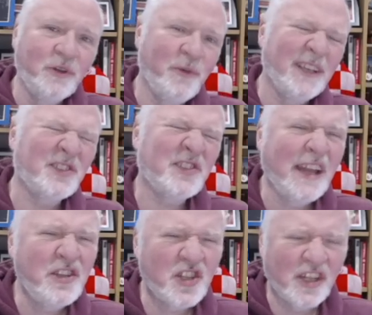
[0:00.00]
And we
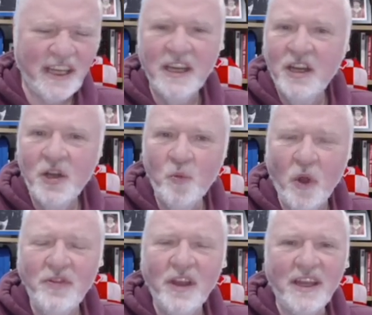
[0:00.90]
essentially
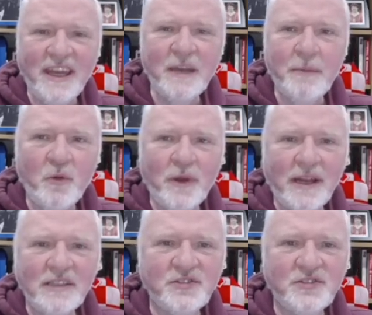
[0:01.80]
won the league by winning